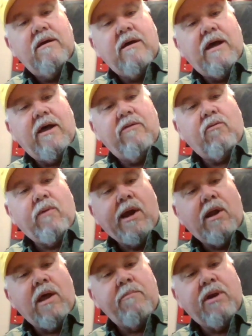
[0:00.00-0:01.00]
the
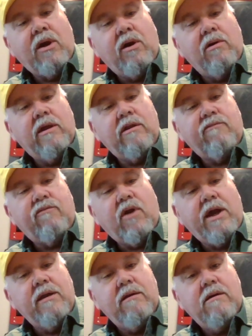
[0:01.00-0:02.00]
rail up here in the
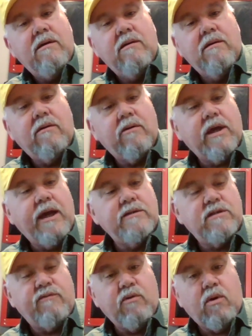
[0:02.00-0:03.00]
front. Okay,
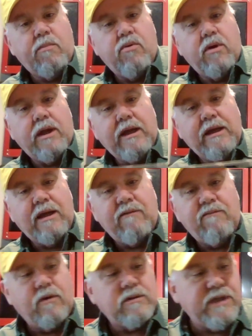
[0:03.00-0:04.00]
so if you want to put a,
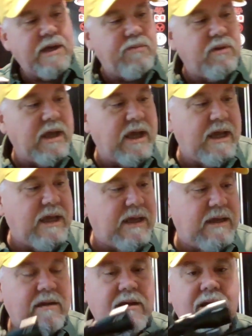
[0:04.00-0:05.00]
for example,
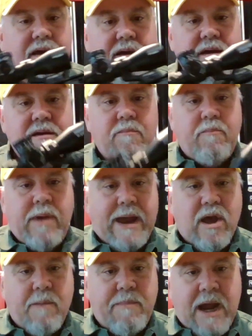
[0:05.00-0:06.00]
a
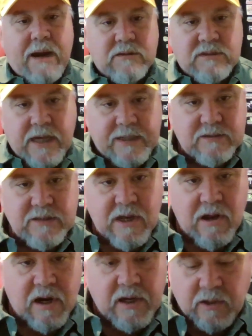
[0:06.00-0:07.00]
backup iron sight set
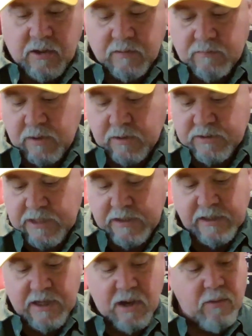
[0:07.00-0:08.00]
on it, you're set
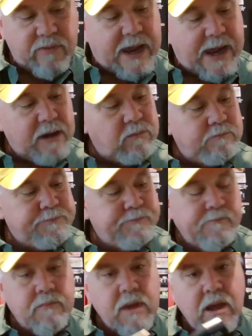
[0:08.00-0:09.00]
to go with that.
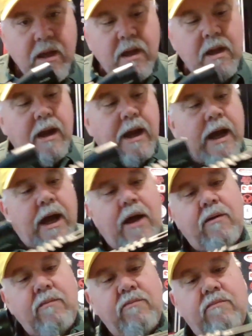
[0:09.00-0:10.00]

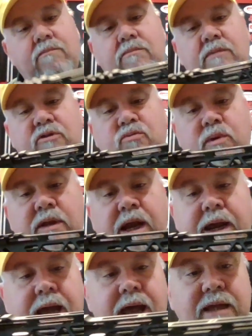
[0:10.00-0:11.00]
Uh, this one that
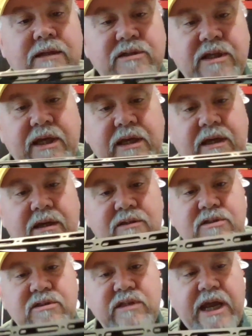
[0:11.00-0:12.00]
I got has the
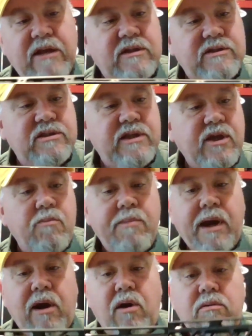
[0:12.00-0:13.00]
stainless steel
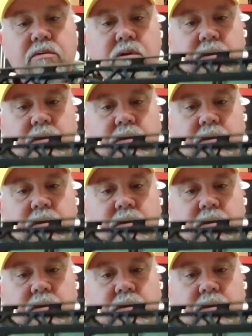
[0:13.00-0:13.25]
barrel,